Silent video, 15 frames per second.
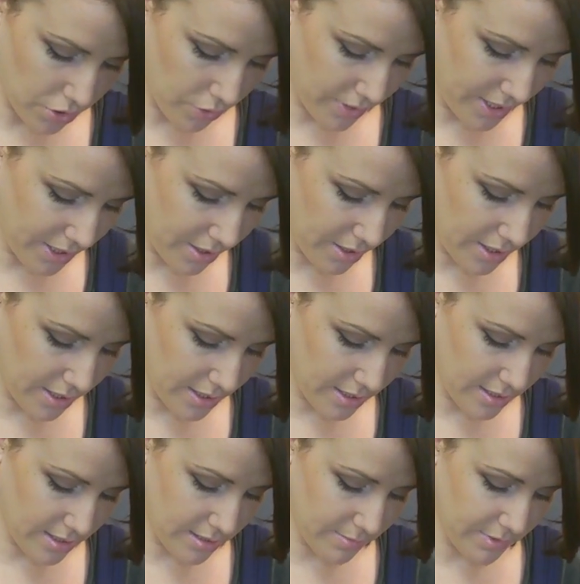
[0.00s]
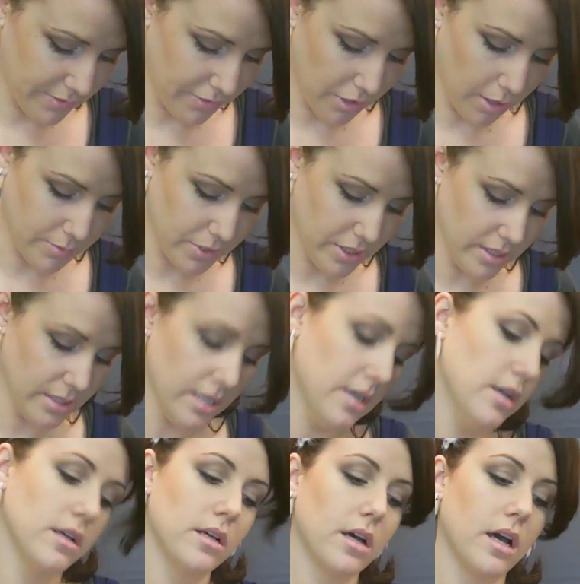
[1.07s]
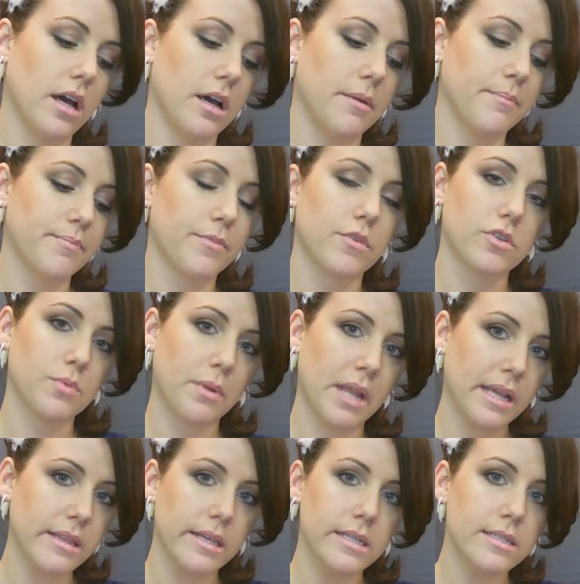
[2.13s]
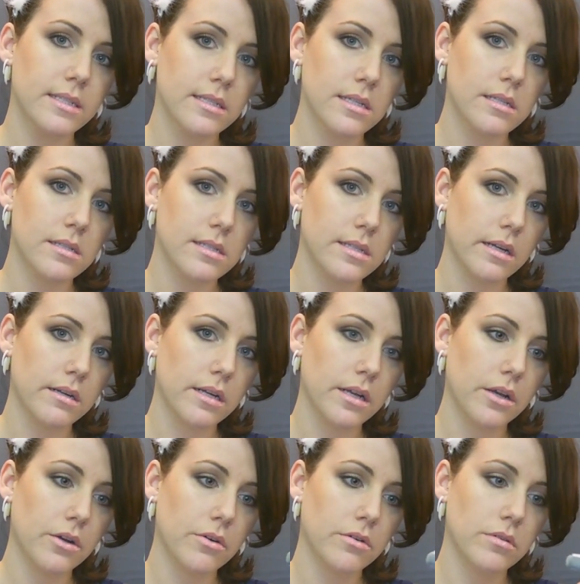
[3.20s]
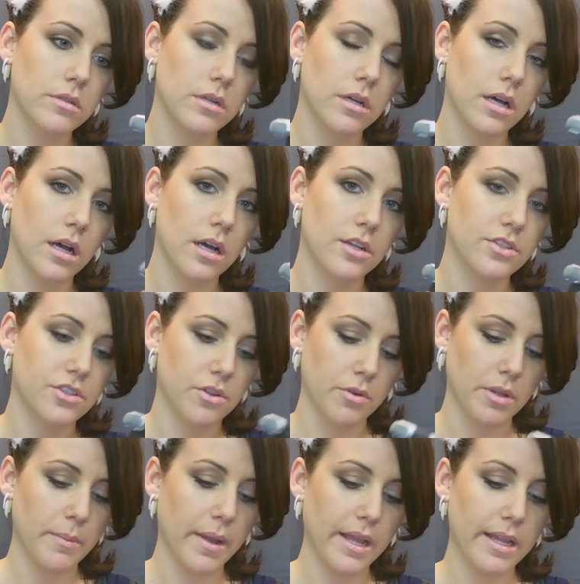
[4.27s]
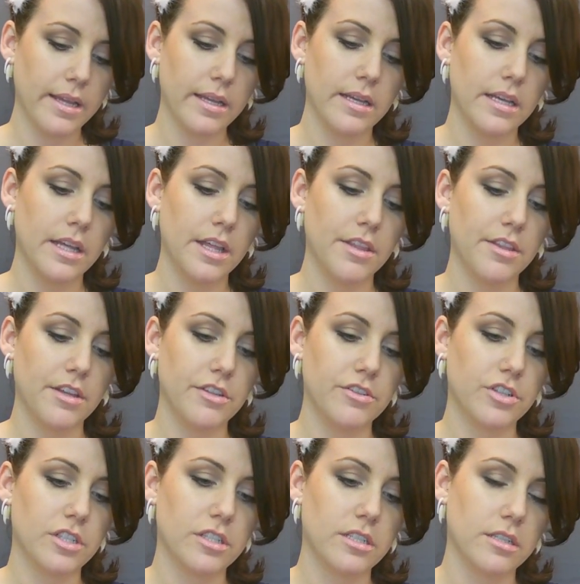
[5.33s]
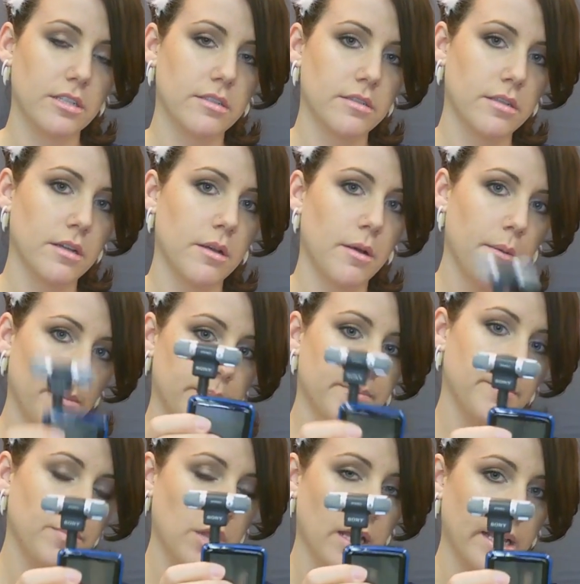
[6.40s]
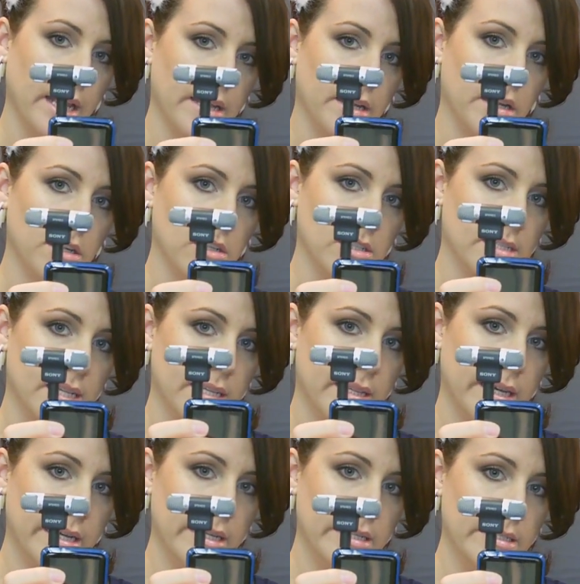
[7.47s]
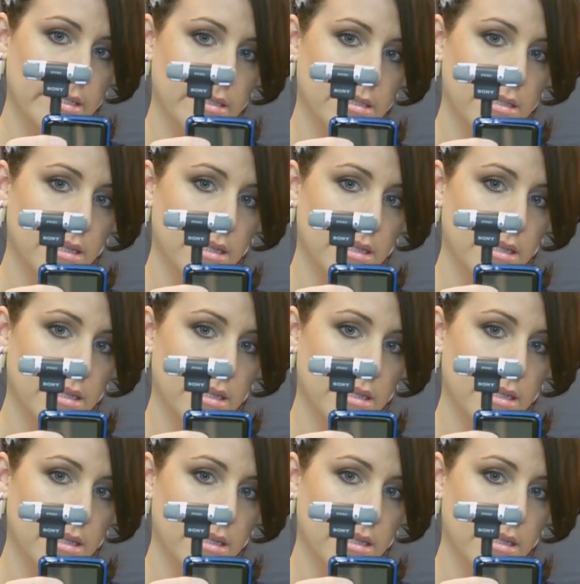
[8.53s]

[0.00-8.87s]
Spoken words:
so here is some different options. There's one like this, a little stereo Sony mic that you just plug in and it looks like that.